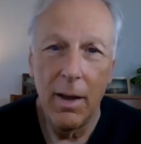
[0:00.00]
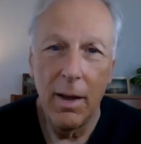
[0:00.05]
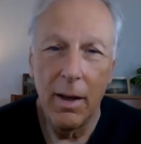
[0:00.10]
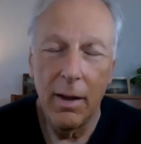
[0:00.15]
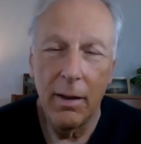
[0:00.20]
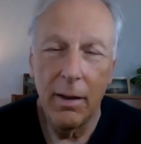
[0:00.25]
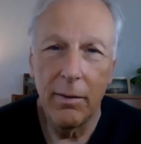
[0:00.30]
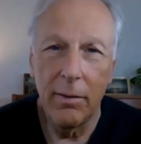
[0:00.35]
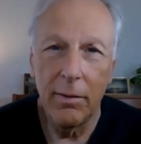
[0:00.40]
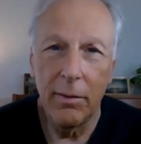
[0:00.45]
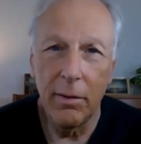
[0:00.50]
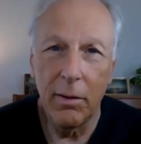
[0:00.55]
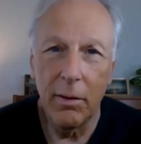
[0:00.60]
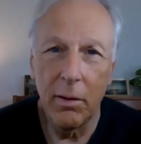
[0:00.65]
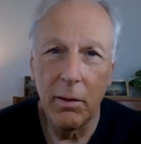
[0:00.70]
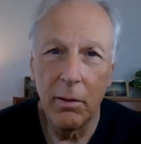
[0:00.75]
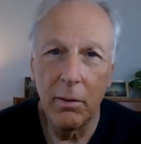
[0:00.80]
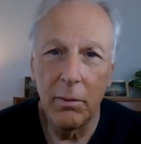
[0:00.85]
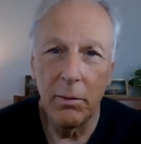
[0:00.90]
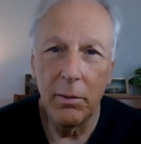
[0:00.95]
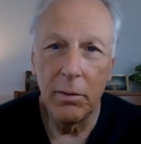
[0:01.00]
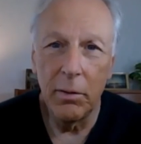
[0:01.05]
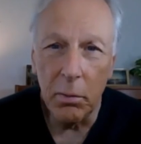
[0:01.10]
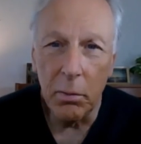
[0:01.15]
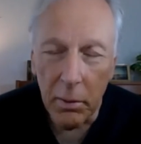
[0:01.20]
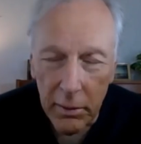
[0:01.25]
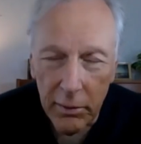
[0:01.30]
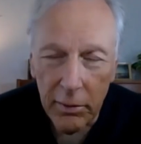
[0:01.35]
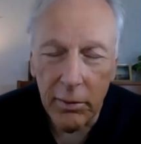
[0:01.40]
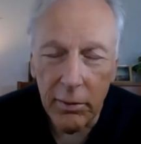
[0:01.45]
And so do
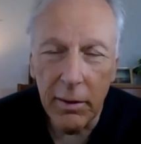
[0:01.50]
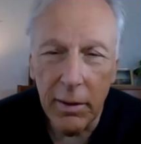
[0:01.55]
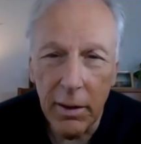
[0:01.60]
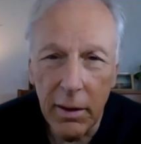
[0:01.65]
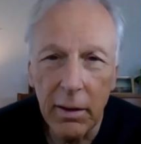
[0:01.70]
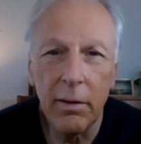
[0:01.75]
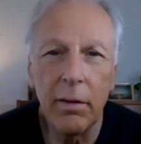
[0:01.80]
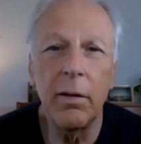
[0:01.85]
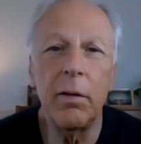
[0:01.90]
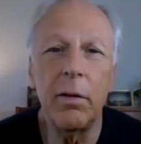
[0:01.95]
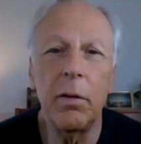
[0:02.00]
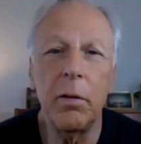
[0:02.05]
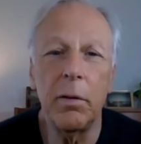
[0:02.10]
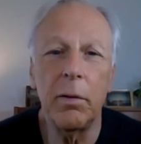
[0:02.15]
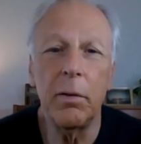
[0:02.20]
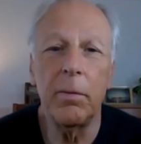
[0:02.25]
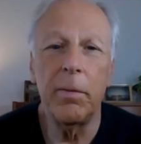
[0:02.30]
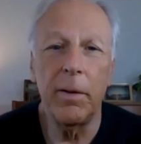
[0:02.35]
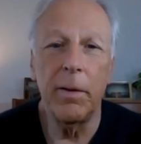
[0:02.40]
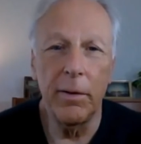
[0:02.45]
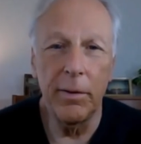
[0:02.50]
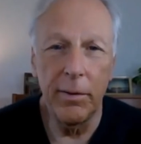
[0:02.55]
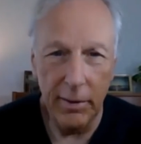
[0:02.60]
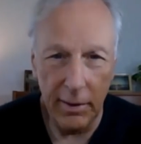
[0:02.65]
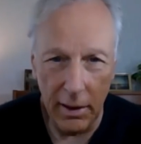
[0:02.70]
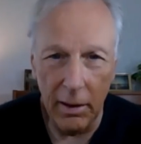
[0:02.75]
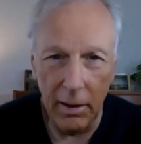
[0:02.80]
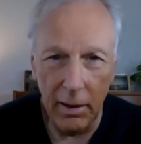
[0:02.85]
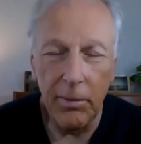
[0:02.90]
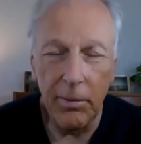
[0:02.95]
what you need to do to feel
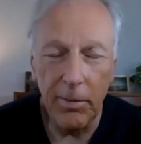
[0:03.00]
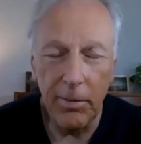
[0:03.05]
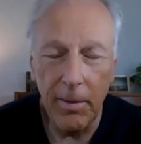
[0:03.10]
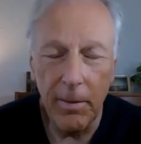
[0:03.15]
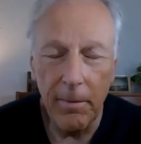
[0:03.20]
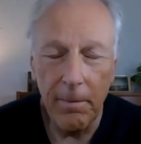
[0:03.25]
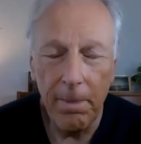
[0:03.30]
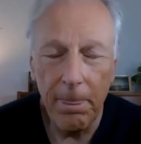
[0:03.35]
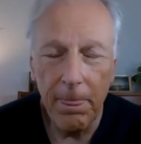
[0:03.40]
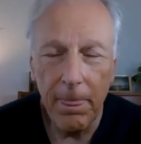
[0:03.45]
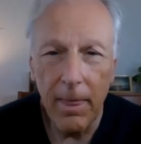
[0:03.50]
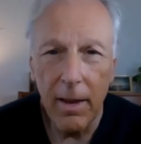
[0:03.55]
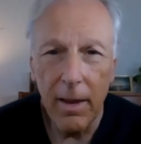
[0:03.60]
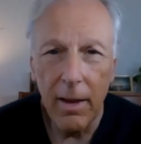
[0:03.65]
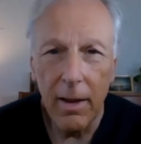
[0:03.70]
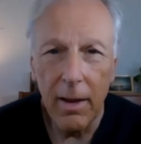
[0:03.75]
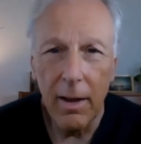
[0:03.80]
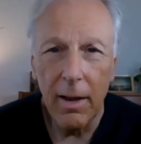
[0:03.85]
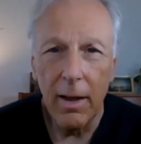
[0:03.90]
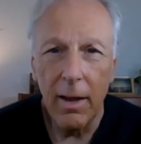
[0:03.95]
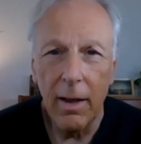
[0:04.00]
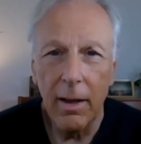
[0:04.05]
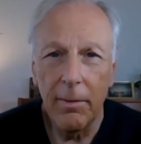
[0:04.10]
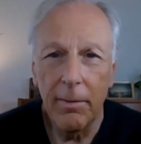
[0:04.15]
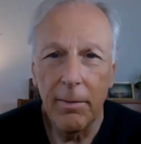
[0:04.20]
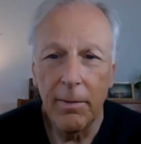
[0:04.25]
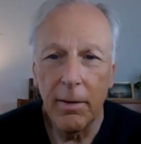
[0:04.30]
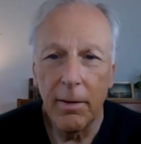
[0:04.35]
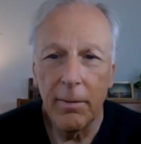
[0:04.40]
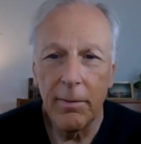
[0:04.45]
safe.
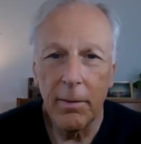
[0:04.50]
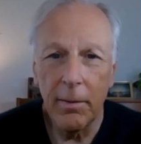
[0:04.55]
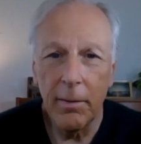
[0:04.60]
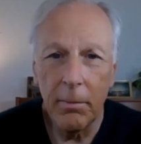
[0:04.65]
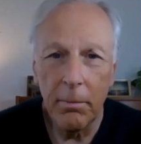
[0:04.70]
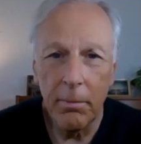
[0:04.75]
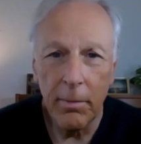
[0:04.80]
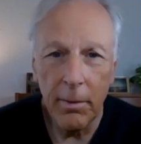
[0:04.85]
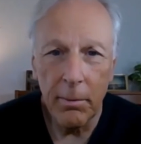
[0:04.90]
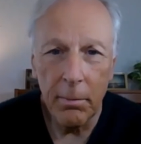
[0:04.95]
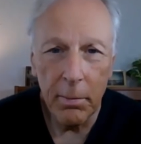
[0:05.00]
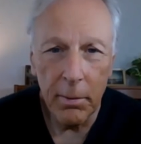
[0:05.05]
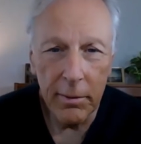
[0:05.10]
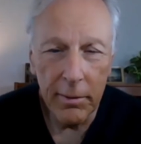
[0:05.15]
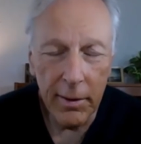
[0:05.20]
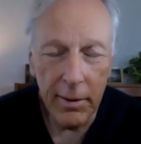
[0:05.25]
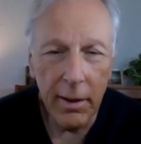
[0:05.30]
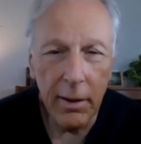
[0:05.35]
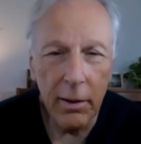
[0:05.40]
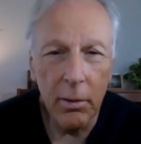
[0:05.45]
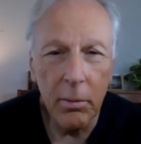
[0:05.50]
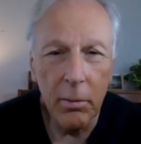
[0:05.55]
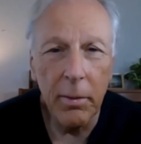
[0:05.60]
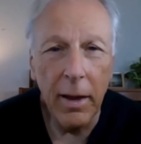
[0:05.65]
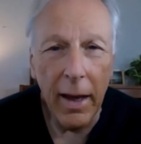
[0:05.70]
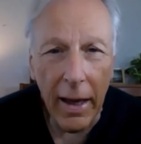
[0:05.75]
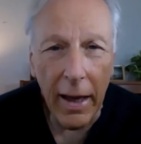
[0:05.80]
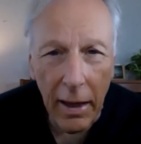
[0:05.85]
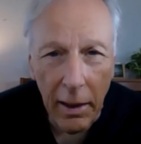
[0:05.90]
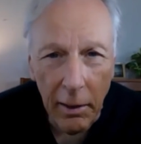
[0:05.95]
If, a particular
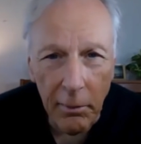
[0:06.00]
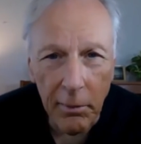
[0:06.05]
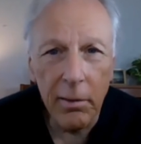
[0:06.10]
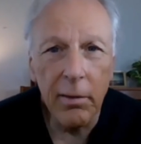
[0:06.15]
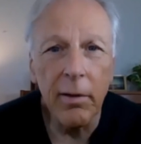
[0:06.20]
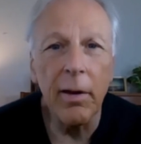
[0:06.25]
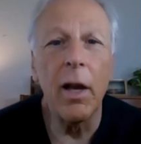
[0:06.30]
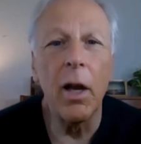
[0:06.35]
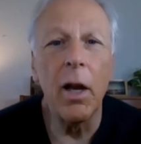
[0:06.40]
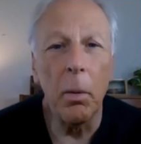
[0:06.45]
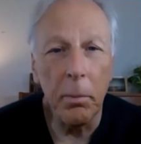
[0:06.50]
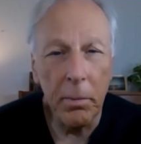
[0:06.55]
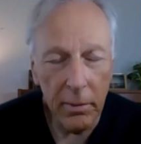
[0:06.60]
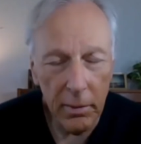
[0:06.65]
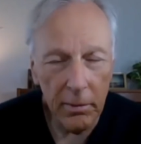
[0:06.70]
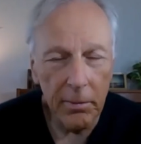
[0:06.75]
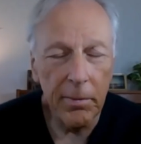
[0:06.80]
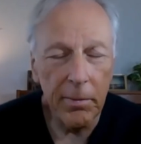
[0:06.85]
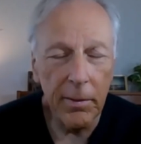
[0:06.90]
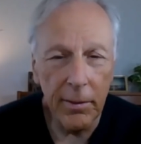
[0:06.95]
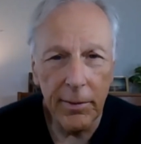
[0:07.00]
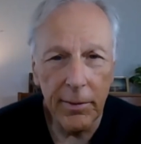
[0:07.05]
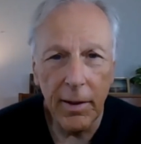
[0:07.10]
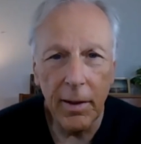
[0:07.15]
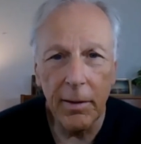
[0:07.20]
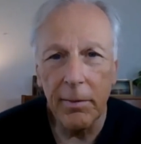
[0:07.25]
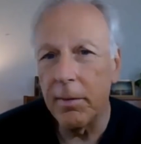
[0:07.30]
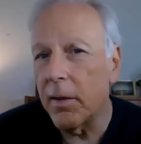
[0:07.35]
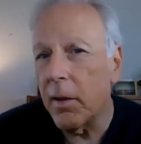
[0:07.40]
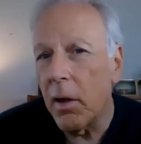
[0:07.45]
behavior helps you to feel
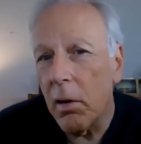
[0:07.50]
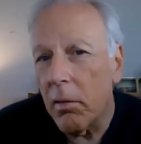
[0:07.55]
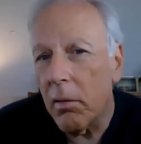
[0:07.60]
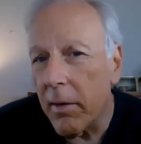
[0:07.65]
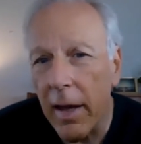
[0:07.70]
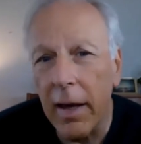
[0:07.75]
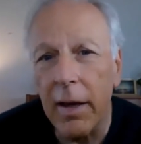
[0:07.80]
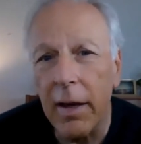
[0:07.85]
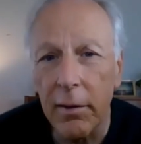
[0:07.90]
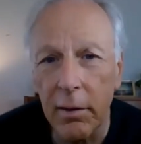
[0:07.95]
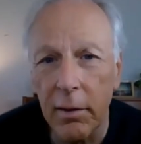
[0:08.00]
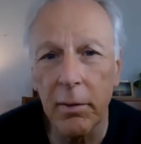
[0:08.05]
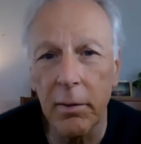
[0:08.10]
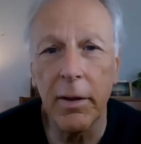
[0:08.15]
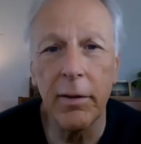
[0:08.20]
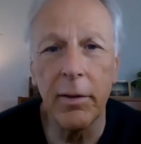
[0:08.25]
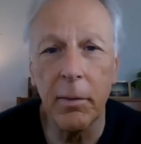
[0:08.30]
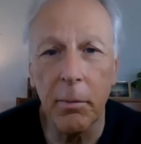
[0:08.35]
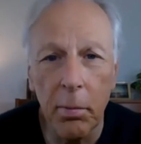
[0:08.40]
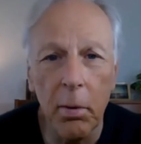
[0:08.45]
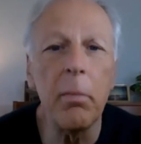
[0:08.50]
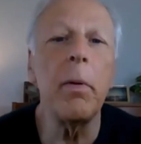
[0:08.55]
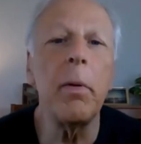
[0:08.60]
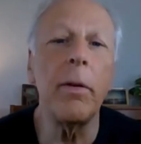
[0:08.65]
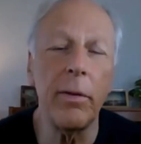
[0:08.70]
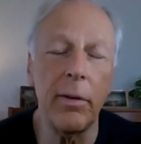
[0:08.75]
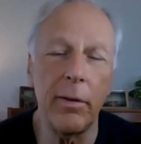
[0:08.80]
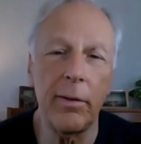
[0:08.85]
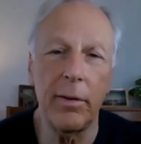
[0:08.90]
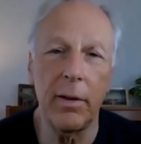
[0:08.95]
safe, then go ahead and do it. It's a
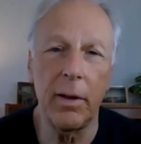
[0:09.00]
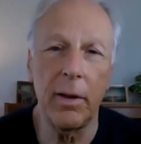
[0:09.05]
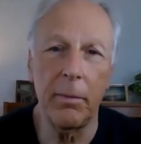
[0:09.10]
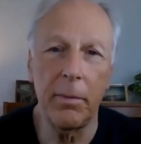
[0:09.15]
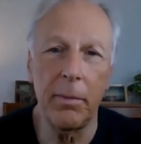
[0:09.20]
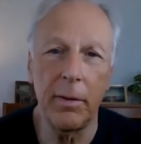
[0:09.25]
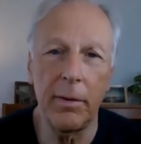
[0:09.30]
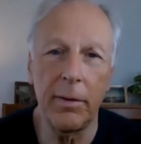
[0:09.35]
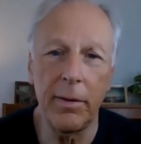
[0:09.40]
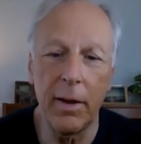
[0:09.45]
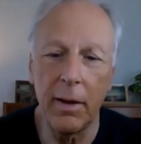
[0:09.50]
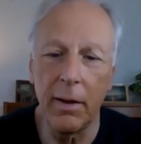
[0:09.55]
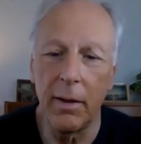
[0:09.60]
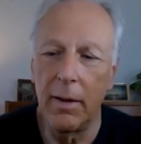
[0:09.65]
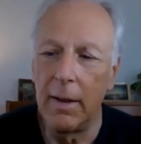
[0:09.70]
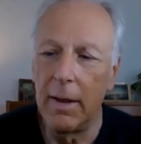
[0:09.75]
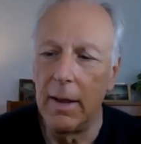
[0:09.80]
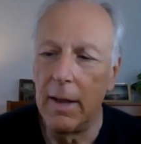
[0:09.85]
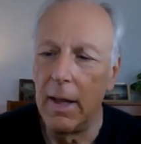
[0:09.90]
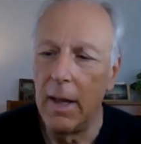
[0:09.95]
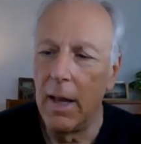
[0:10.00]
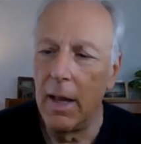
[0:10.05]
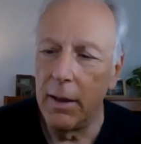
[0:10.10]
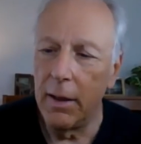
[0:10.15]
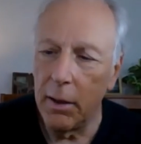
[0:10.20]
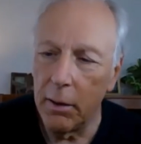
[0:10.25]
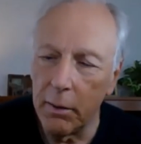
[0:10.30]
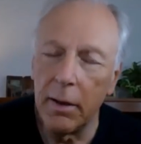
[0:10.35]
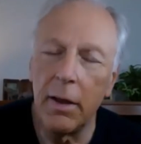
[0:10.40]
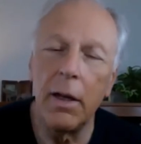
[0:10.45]
permission slip saying
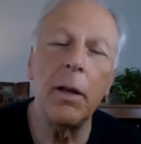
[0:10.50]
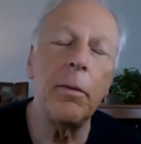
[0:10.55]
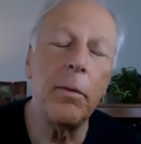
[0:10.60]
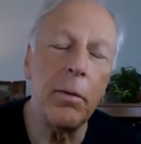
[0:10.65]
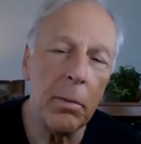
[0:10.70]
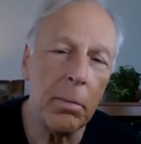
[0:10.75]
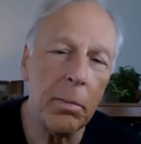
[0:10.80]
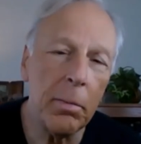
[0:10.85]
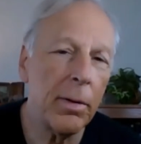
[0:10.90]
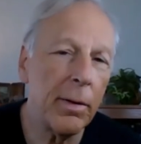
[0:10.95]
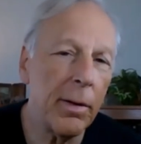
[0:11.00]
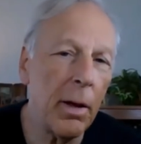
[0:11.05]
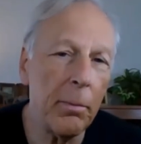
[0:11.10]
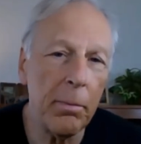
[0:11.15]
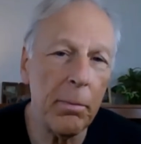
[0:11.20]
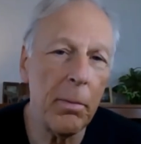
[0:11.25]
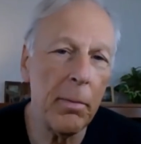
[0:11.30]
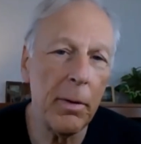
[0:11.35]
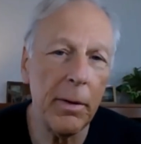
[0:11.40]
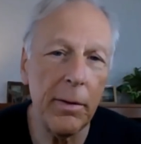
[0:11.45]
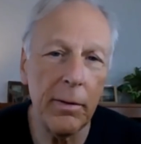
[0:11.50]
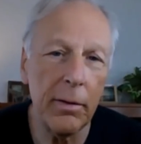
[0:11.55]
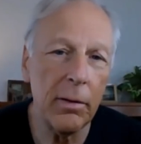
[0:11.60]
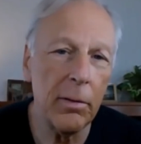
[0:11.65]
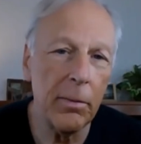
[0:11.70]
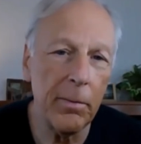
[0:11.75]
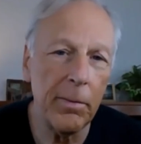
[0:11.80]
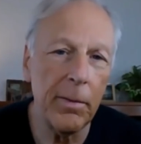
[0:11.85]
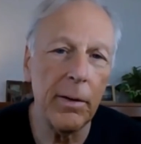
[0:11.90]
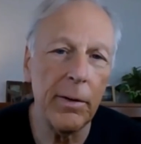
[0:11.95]
you give yourself permission to
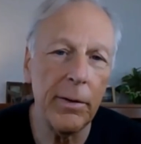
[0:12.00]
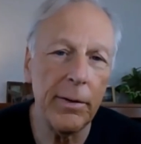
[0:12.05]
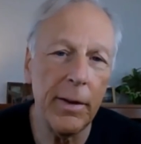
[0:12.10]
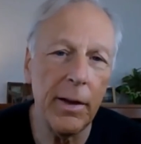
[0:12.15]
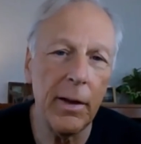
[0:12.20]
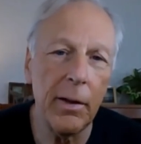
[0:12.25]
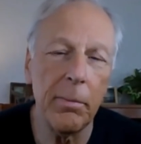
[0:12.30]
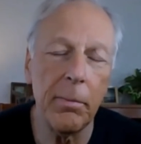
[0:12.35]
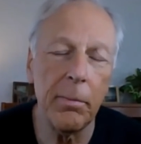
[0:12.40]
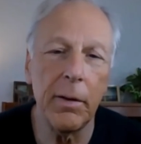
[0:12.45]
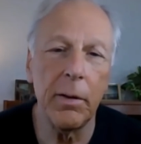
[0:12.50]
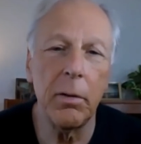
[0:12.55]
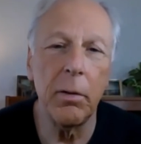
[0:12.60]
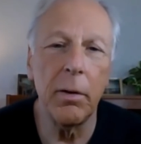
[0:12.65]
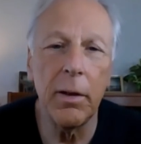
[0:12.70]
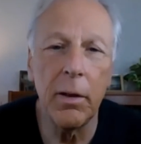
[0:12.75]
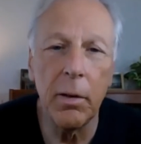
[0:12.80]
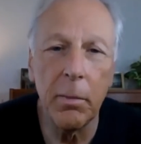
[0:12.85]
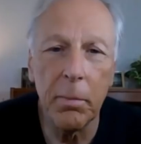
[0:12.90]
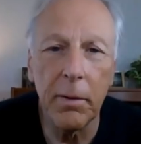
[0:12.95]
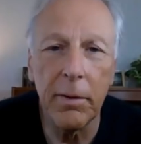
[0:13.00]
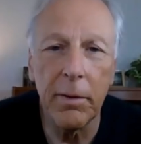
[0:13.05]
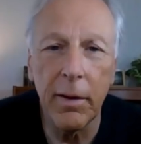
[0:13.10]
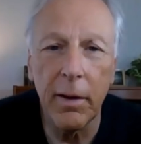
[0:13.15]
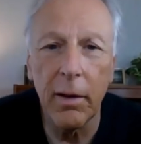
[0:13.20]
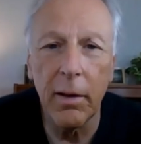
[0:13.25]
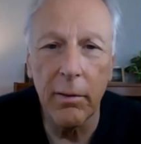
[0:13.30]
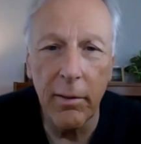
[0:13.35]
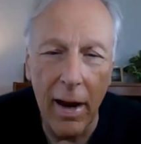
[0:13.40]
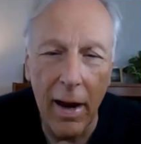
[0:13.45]
feel safe by doing this
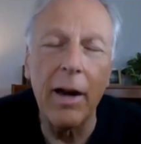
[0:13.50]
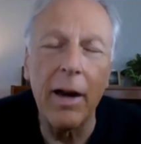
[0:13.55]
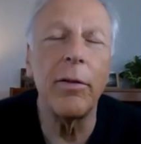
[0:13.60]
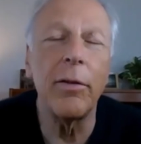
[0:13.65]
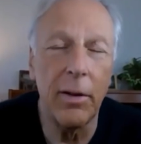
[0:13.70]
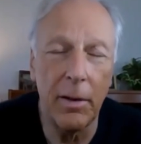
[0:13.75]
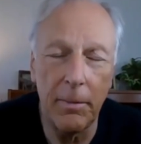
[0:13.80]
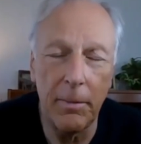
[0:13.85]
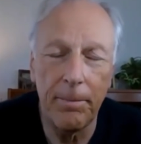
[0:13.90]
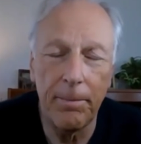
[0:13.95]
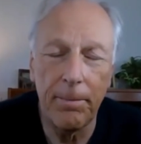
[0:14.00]
particular action.